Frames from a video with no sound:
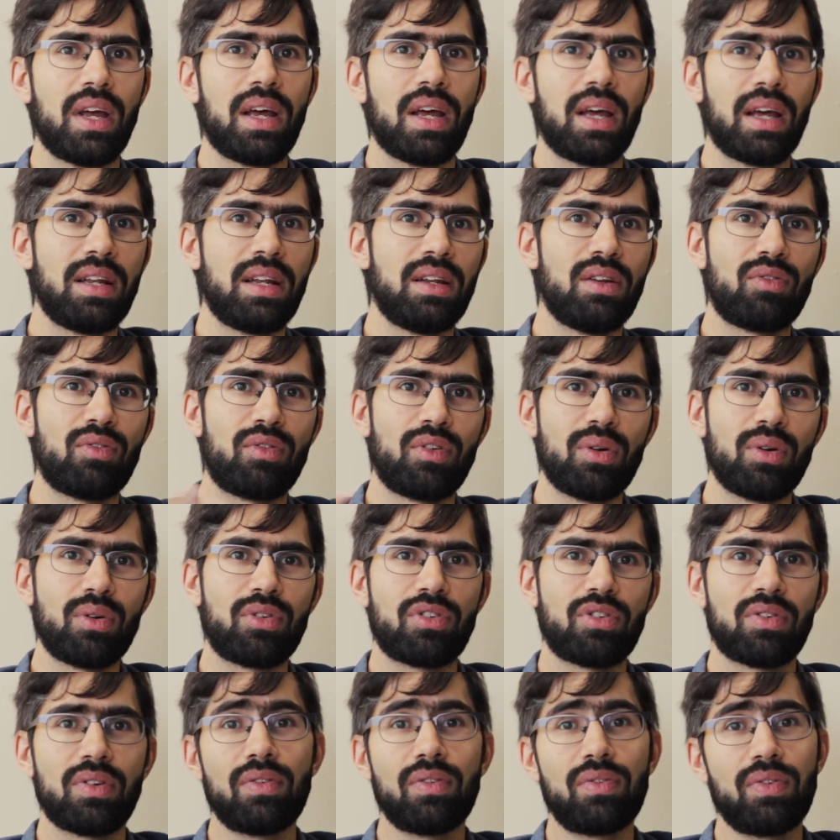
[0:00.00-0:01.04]
And in the
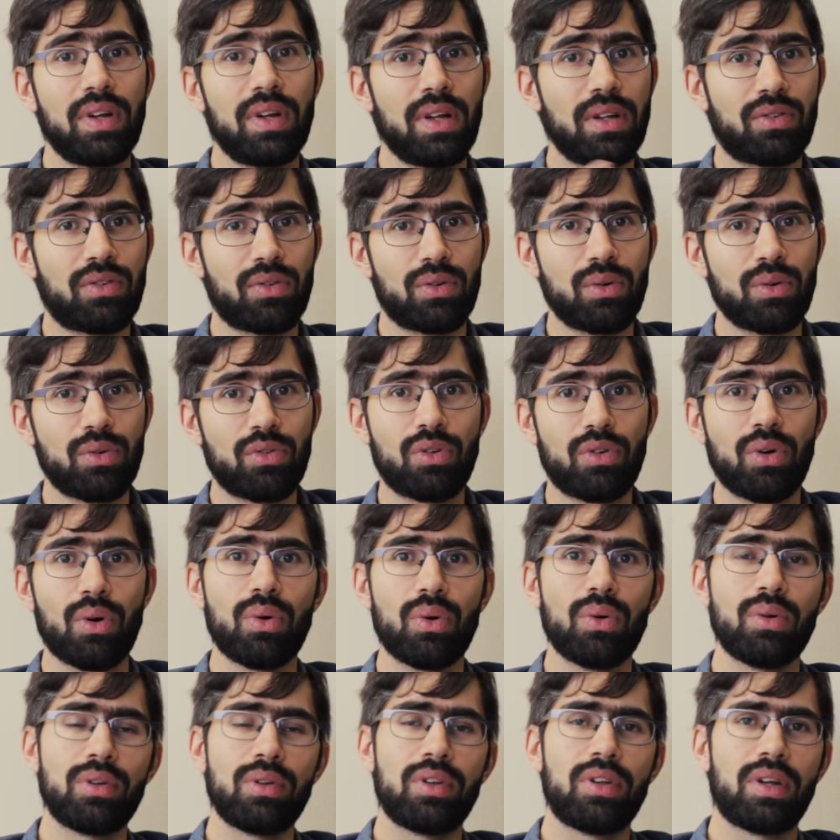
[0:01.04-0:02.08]
future, if we introduce
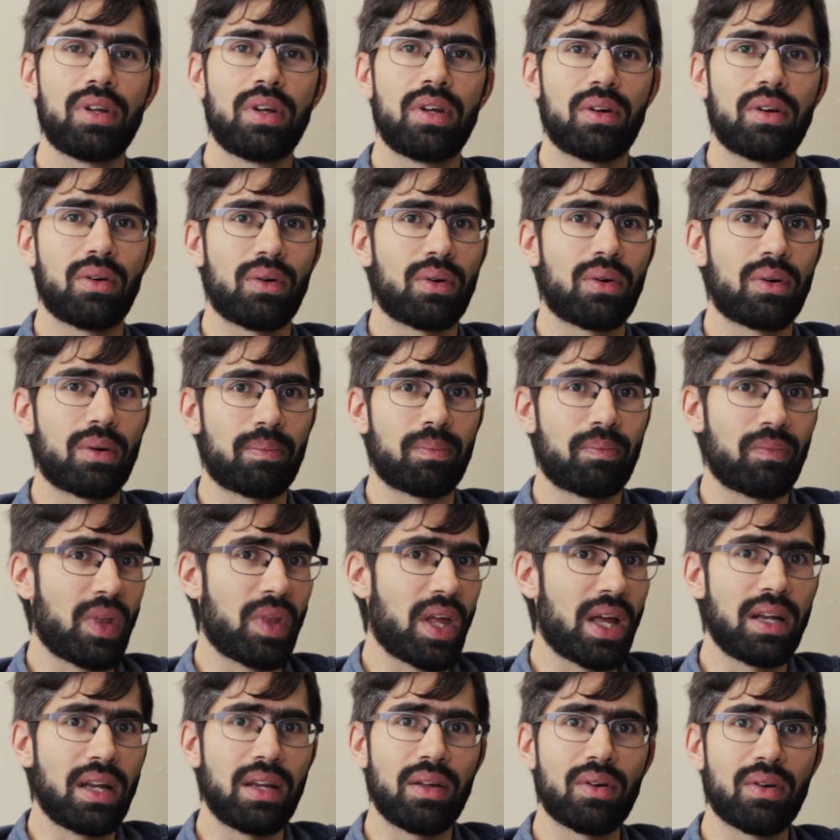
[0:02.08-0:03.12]
gold or
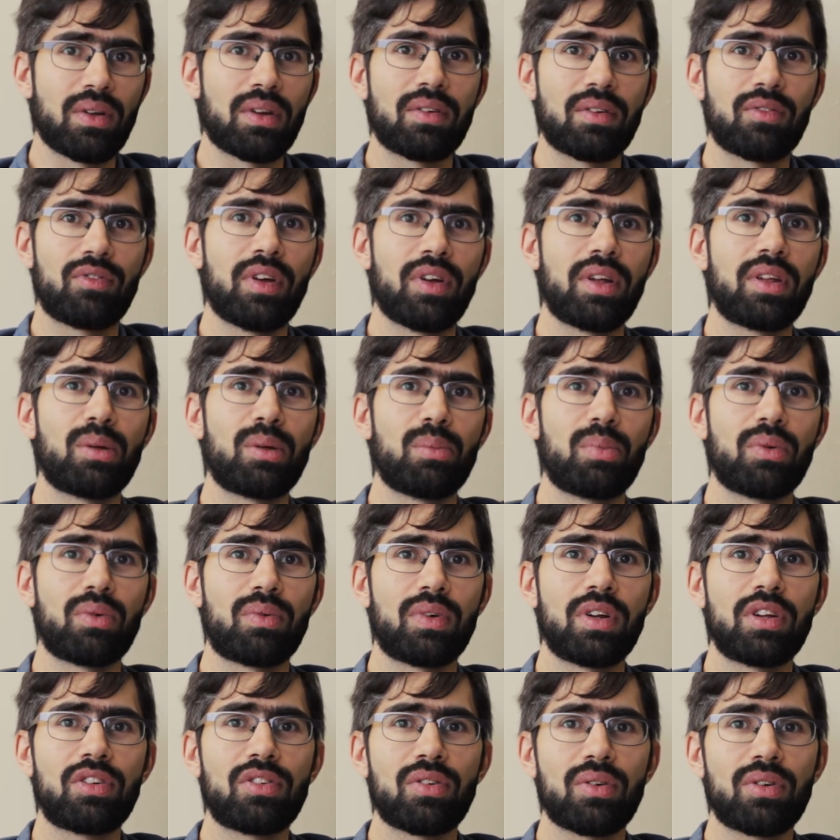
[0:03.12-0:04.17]
any other valuable
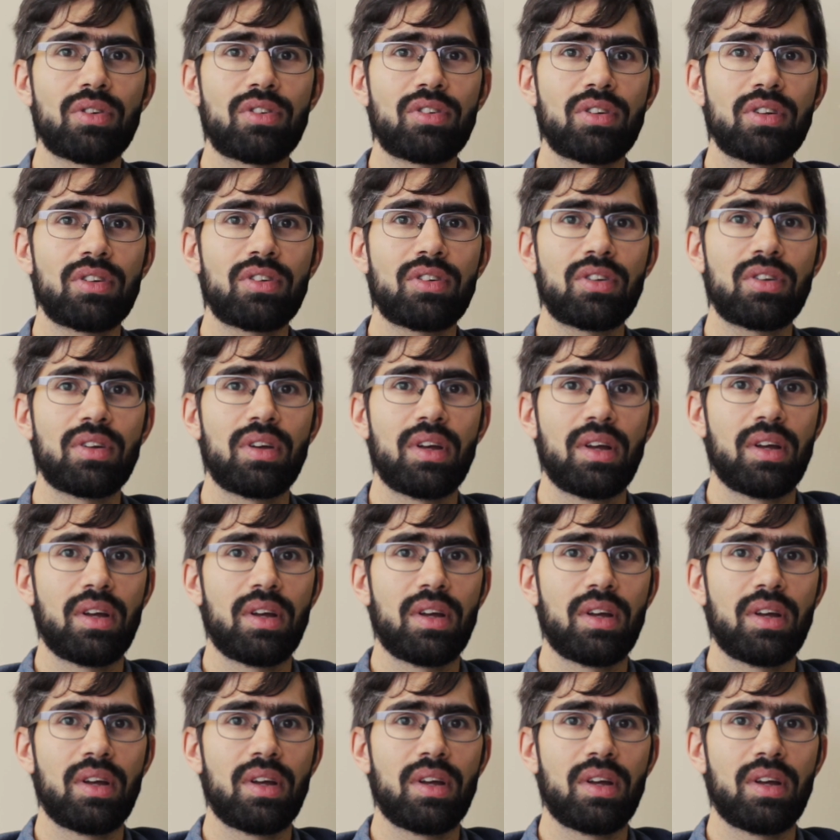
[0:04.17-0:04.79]
resources,